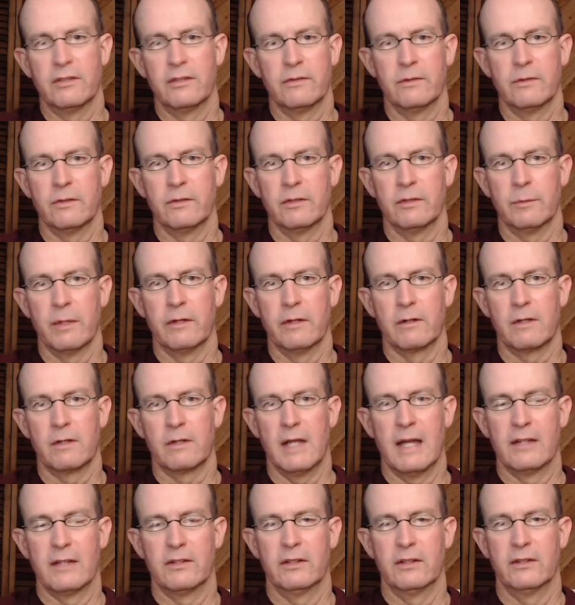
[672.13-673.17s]
for some other
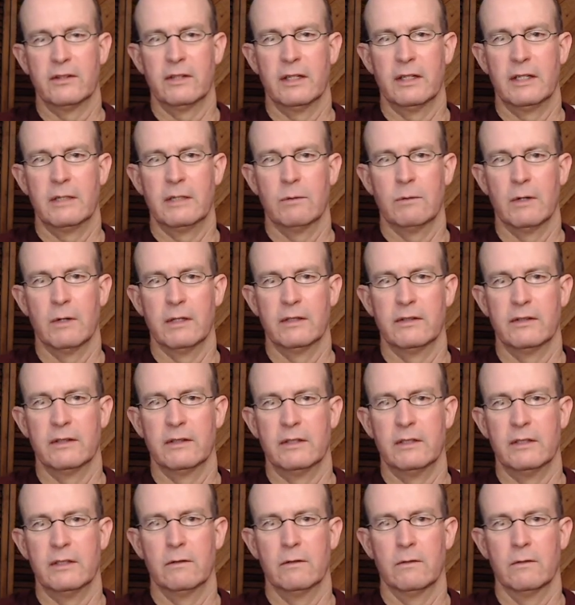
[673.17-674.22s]
classes that he runs at
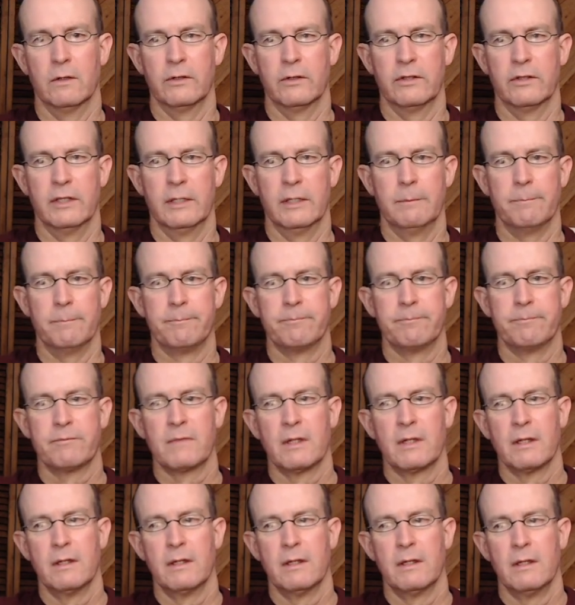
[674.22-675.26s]
the university.
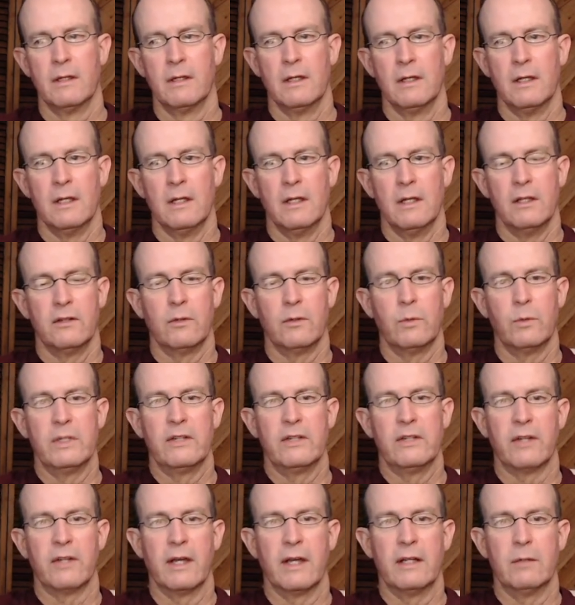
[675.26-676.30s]
So we
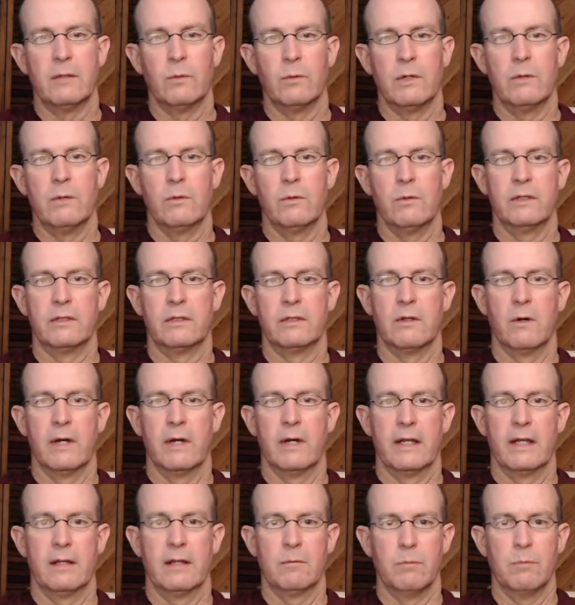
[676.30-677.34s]
decided we would go
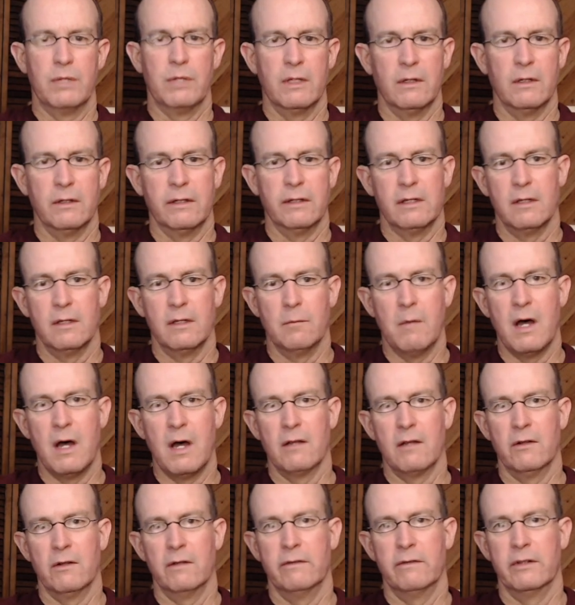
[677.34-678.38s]
ahead and build a
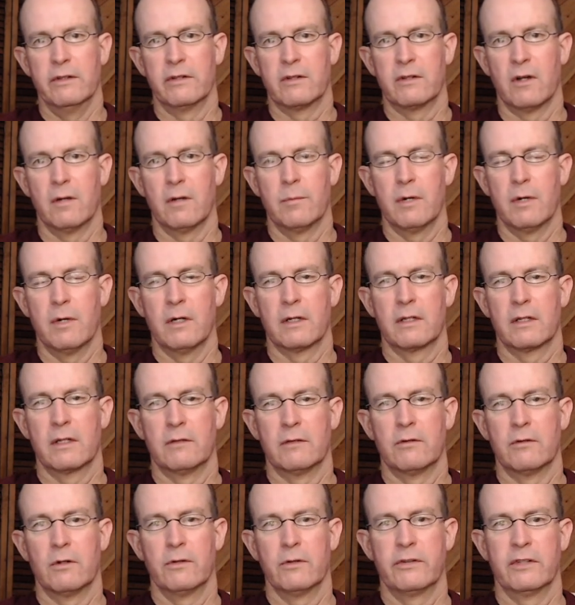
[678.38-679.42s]
model of this car park
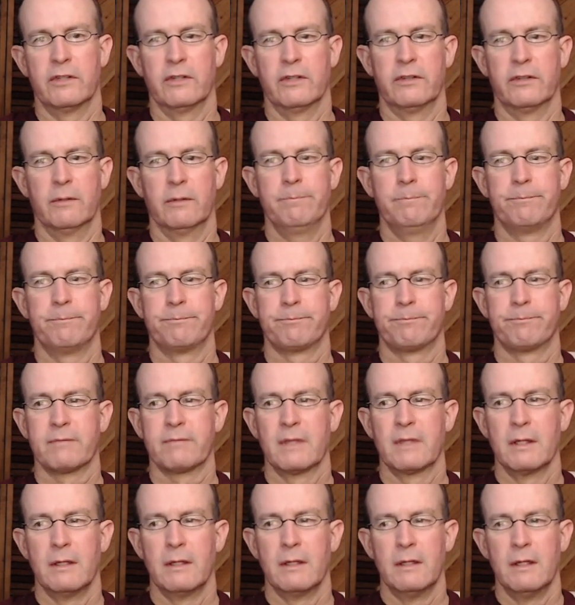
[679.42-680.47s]
control system.
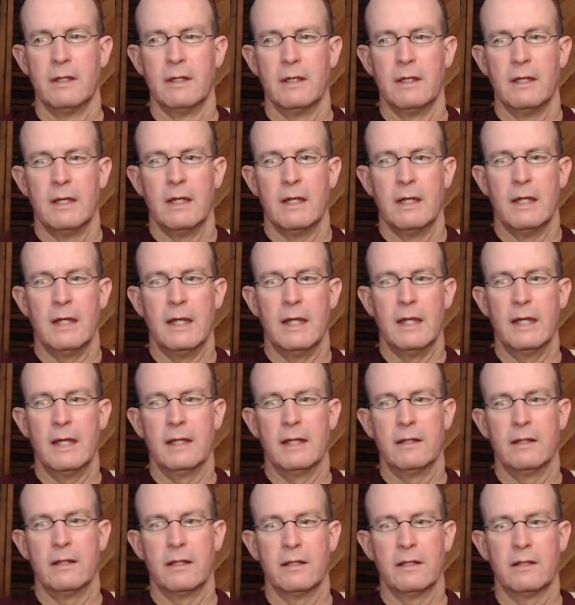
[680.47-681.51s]

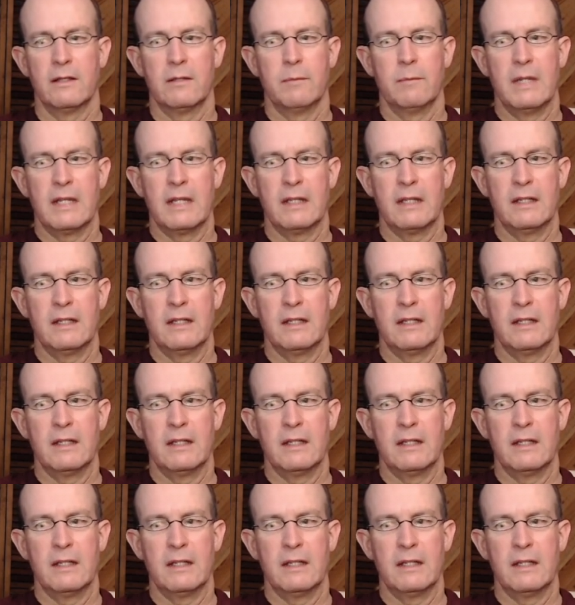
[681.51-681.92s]
And to make it